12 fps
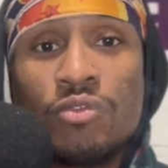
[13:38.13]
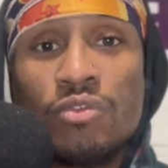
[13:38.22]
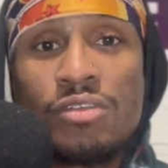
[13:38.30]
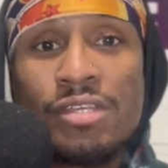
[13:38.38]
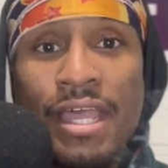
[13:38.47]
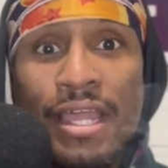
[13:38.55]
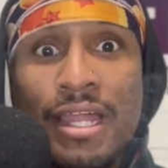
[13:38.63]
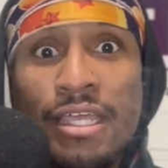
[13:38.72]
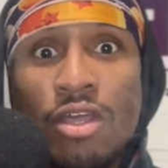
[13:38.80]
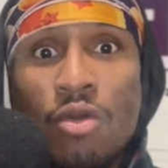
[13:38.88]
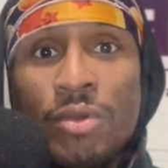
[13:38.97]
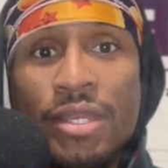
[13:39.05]
saying
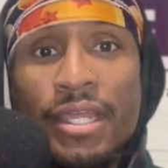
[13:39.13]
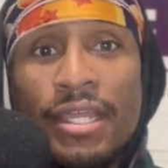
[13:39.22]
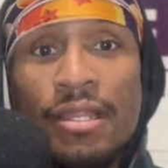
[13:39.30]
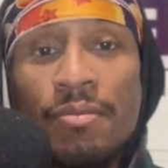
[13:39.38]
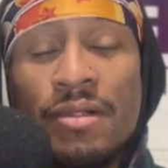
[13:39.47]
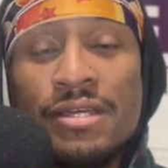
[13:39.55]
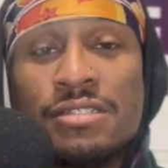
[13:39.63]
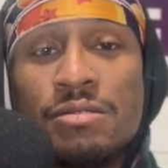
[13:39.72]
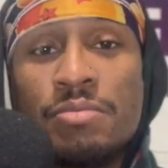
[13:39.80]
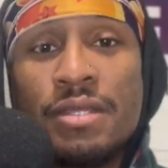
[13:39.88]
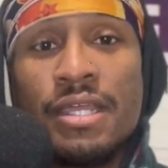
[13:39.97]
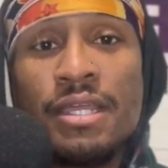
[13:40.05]
yo, we need a place to
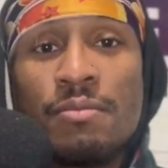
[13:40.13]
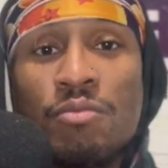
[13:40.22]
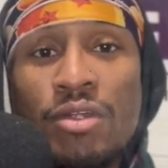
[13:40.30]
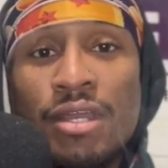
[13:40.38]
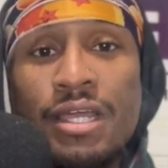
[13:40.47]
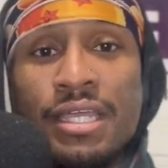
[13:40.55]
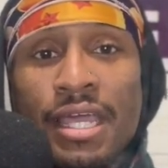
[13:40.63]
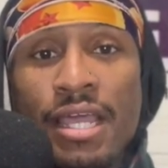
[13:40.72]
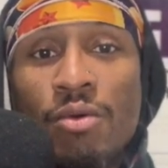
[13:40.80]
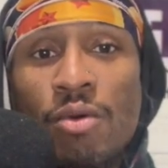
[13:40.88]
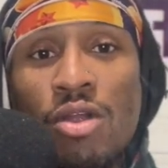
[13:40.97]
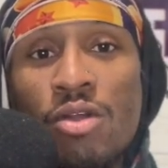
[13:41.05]
be, and Britain
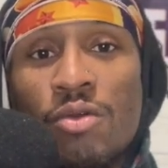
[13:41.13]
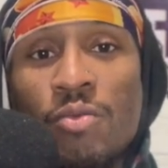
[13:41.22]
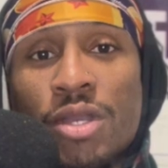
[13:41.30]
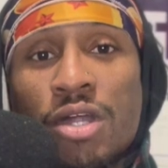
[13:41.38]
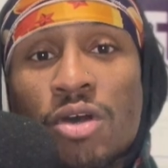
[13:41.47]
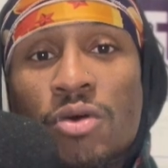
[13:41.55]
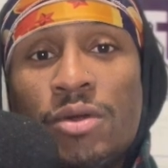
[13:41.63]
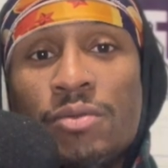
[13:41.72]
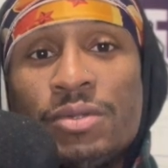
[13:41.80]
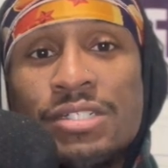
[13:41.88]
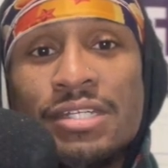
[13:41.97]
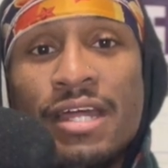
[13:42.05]
we know, and
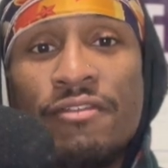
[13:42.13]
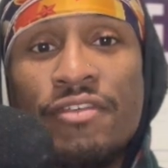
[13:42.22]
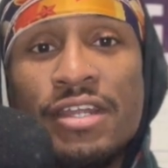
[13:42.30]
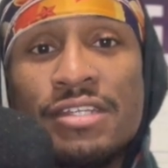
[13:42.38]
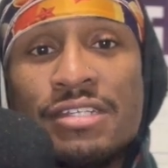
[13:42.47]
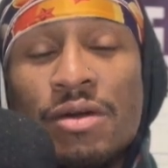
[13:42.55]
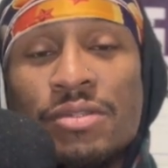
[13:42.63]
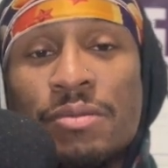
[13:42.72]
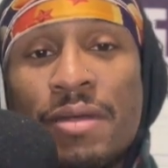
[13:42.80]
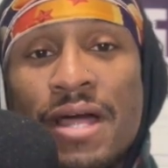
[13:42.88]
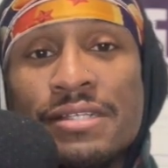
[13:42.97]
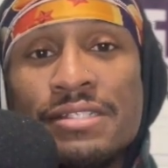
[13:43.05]
we just got to figure this out with
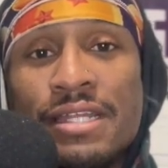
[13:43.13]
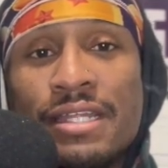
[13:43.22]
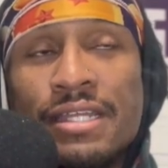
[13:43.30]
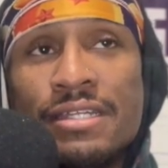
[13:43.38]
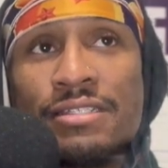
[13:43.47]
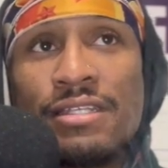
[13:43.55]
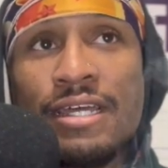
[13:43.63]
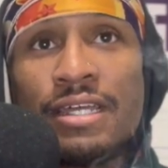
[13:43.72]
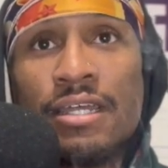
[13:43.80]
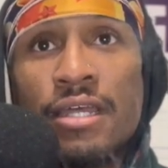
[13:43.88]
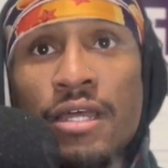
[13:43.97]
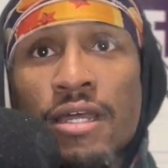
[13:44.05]
the Palestinians,
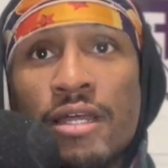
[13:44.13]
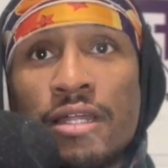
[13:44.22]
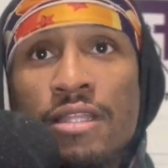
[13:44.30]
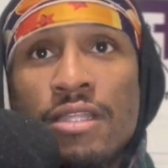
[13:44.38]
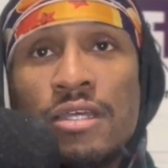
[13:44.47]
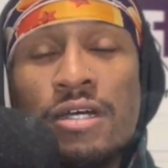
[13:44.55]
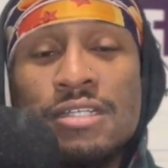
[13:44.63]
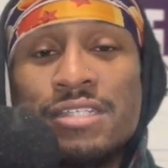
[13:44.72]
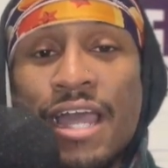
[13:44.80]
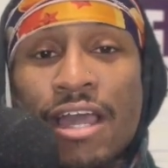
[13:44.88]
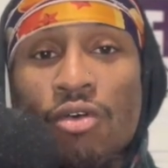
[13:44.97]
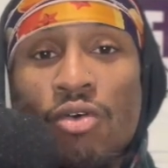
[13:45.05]
the
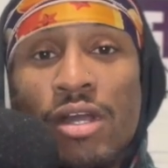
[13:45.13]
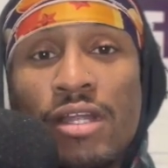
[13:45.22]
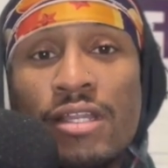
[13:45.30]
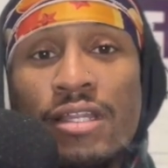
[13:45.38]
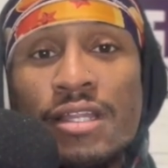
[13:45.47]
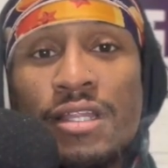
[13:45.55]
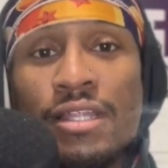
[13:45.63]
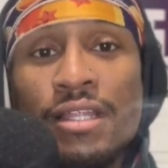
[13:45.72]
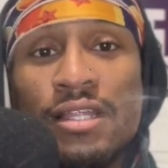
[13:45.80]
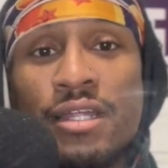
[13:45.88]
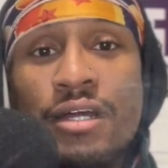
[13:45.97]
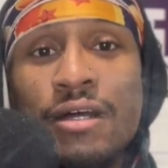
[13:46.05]
attack on
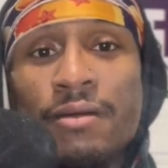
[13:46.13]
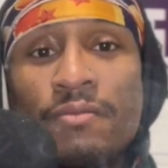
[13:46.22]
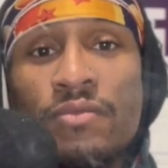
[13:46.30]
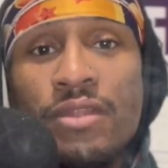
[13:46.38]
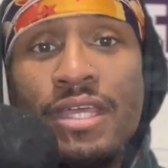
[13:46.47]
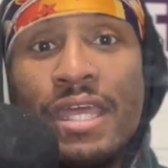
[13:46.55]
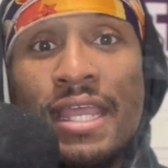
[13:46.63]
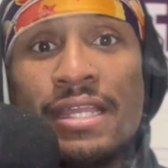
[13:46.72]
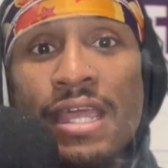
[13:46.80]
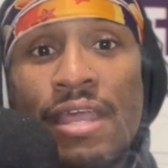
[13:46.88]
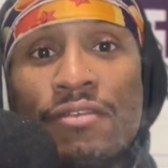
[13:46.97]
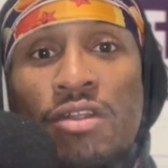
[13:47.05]
the King
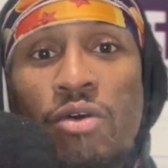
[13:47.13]
David